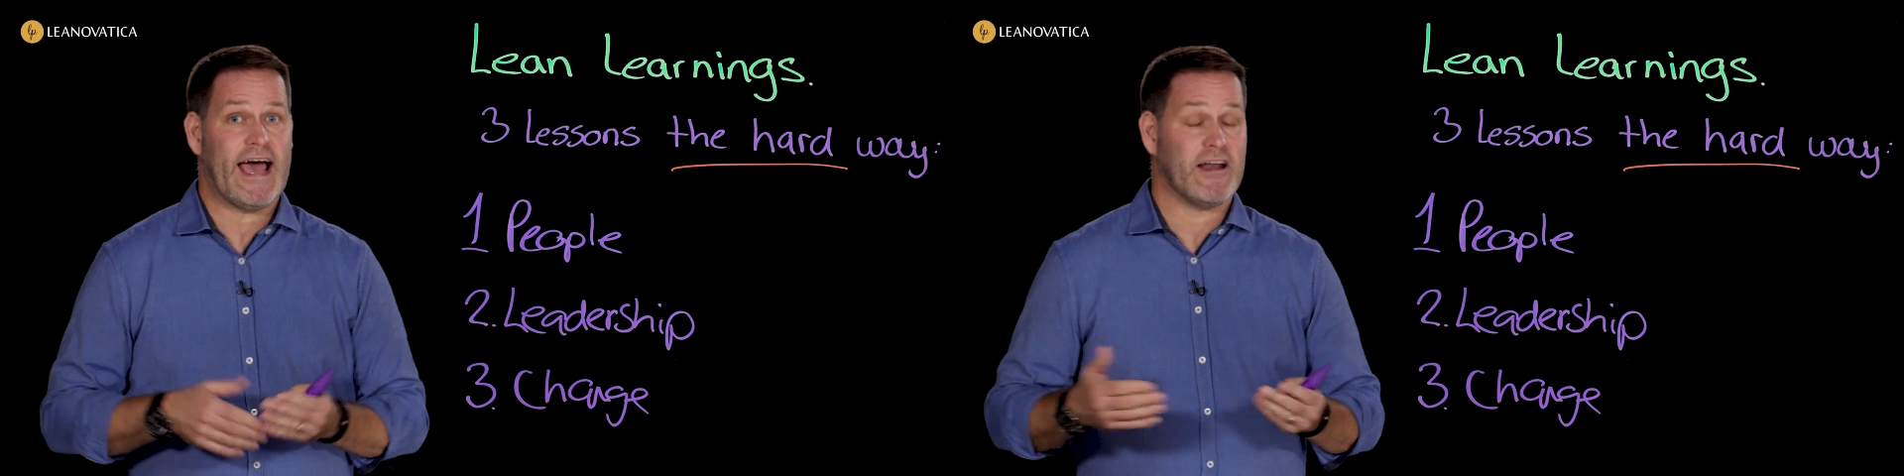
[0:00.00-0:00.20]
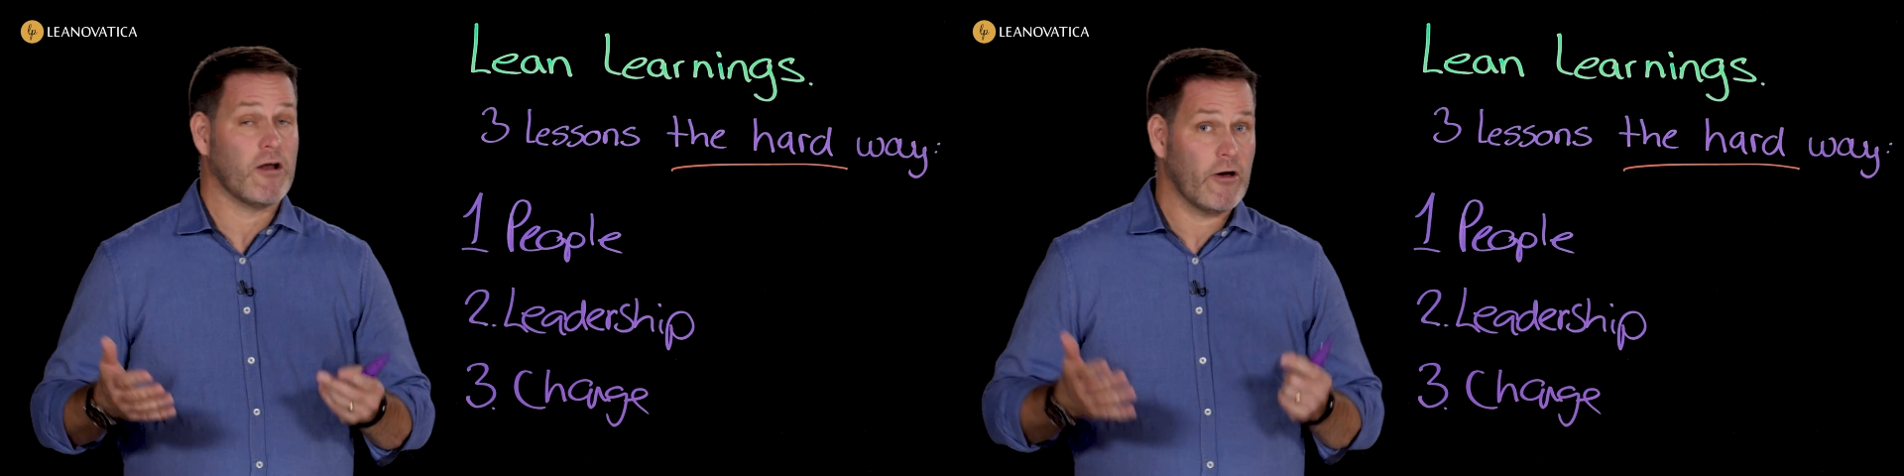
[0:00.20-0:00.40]

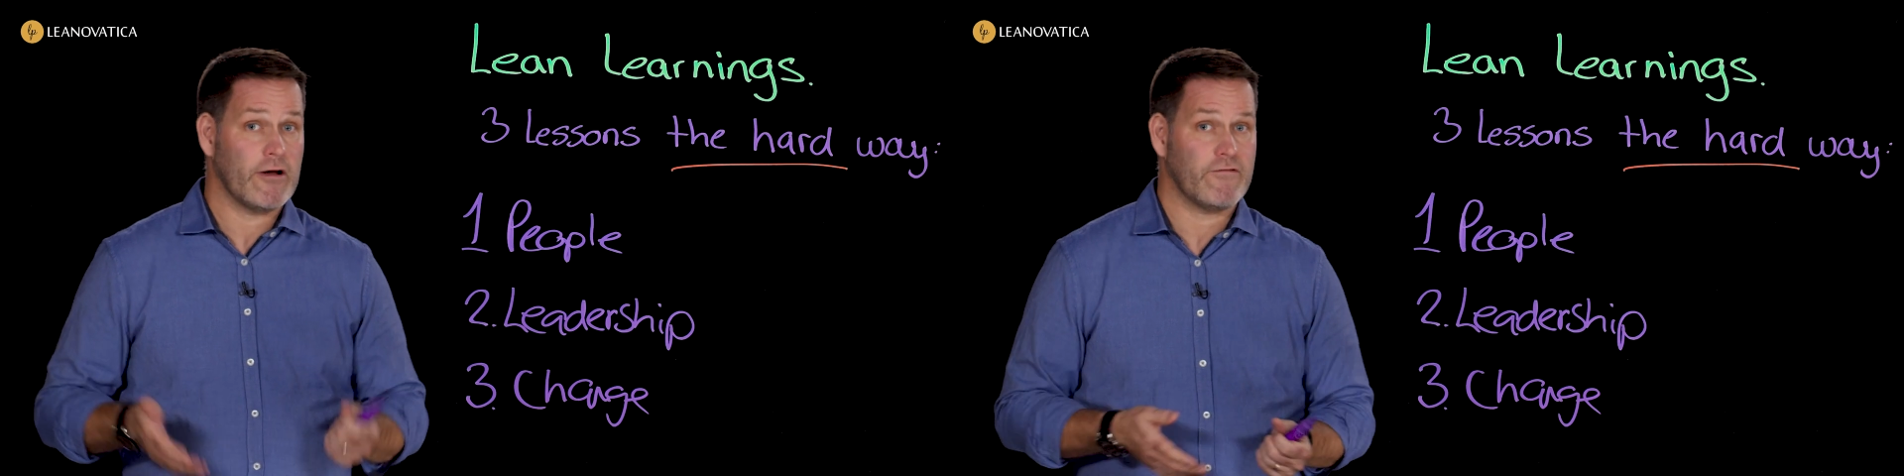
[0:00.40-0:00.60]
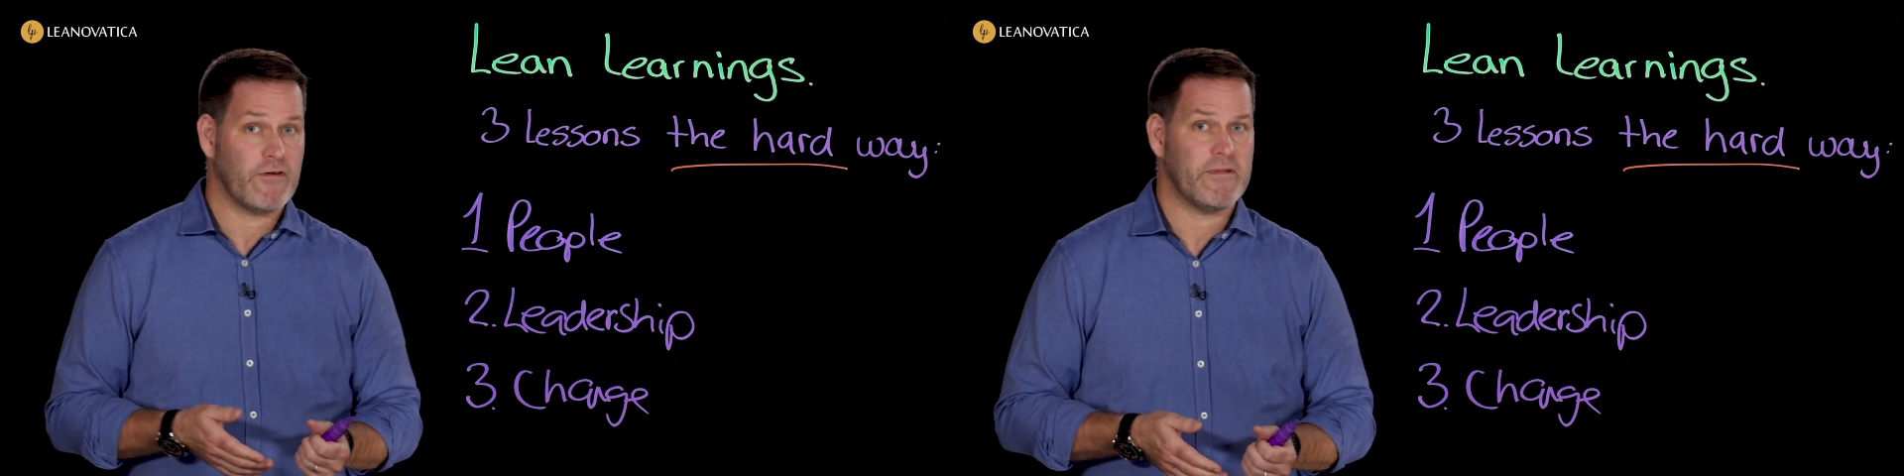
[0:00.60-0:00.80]
and
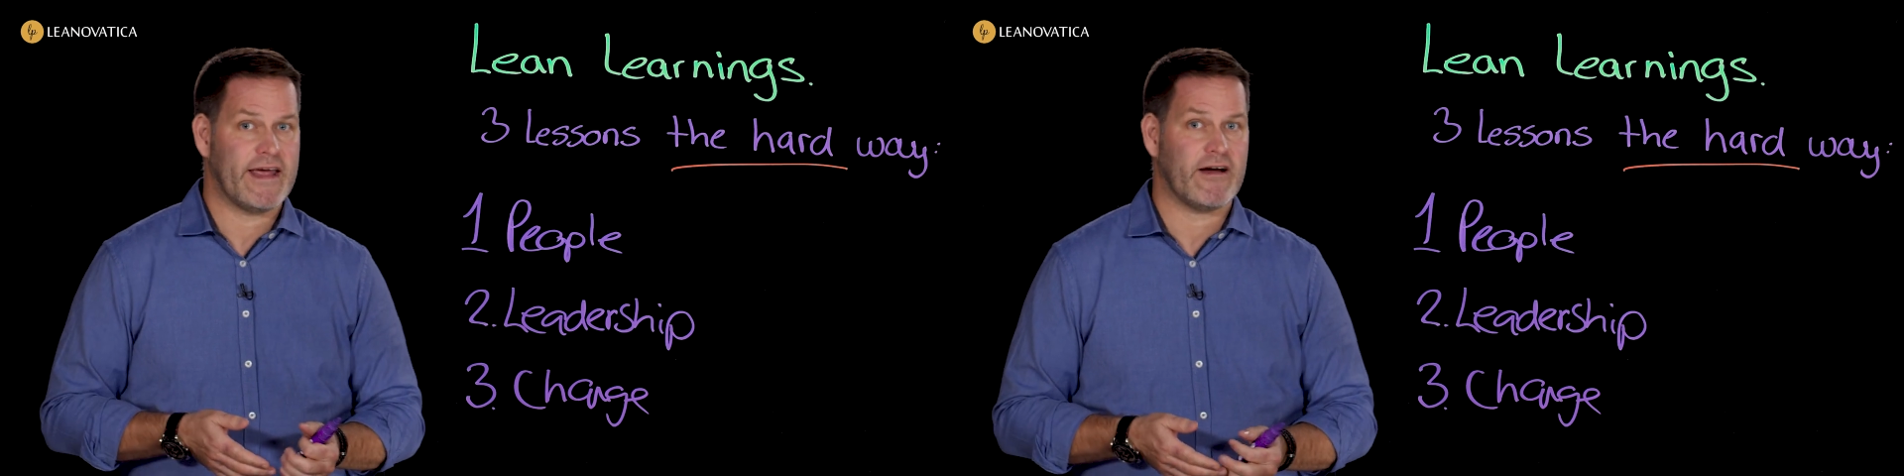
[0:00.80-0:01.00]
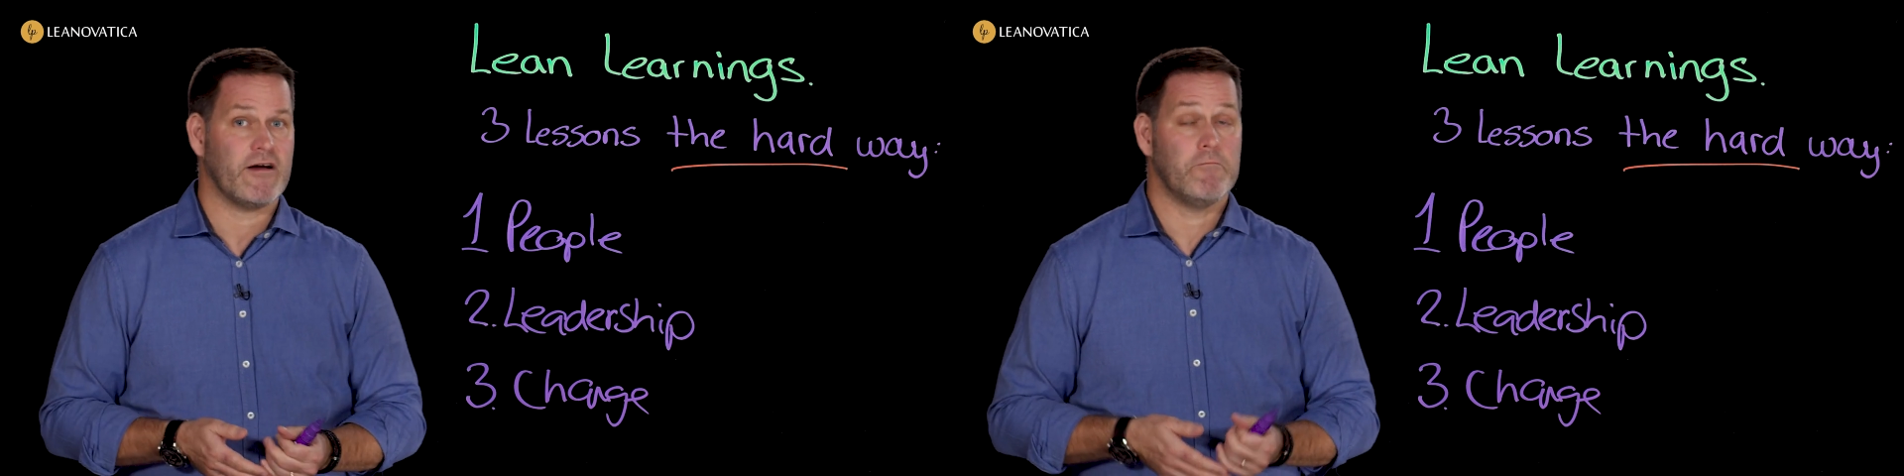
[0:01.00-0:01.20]
learn from
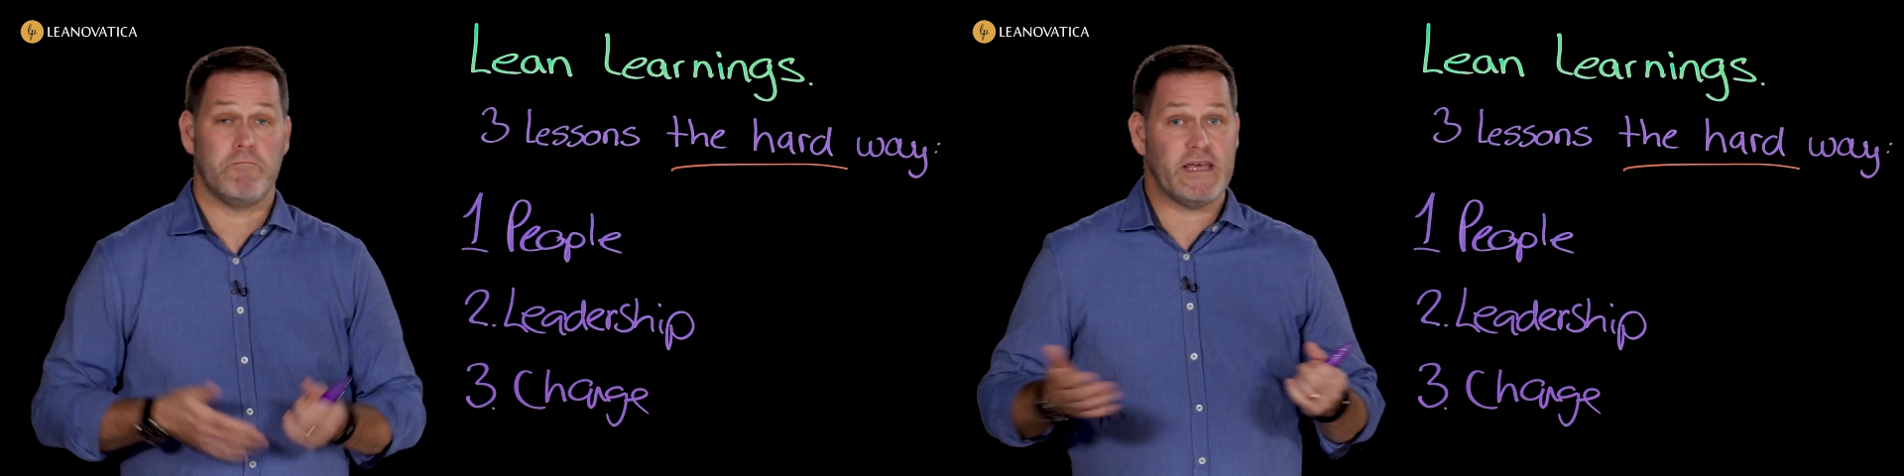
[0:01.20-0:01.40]
there,